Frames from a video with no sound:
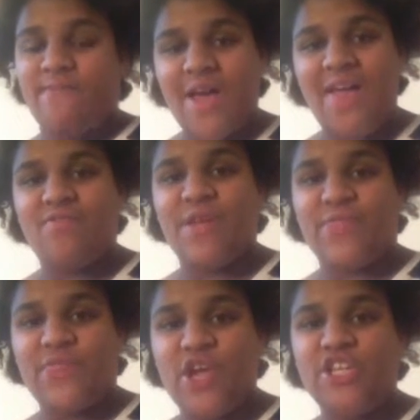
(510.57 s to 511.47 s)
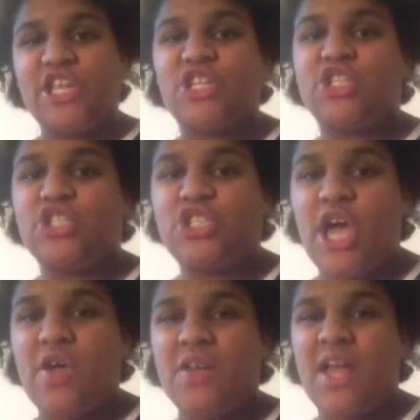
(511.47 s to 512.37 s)
Favourite food?
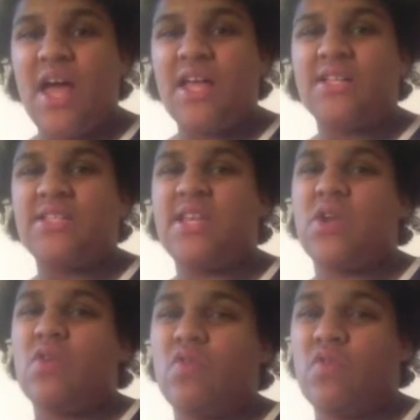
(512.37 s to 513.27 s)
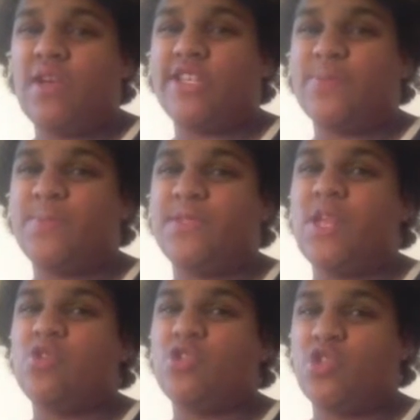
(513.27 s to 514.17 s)
Donuts, crisps,
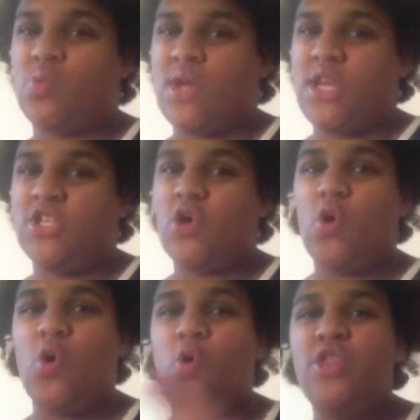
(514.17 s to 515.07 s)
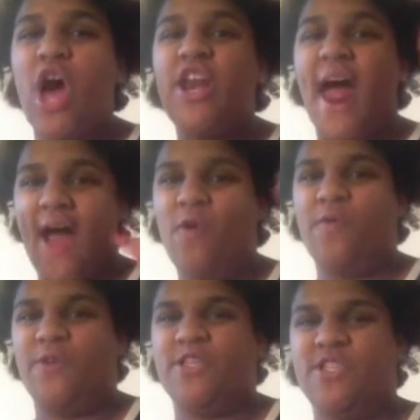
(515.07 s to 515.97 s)
sweets. All the
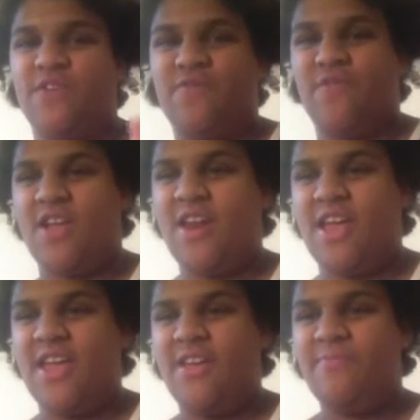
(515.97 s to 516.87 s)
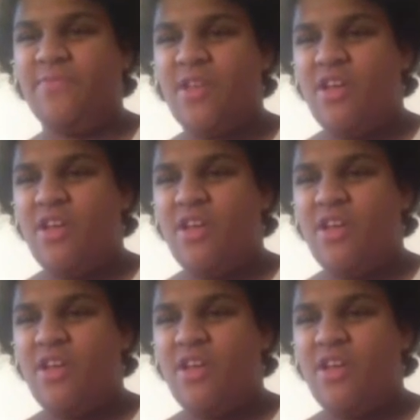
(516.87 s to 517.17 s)
unhealthy stuff, really.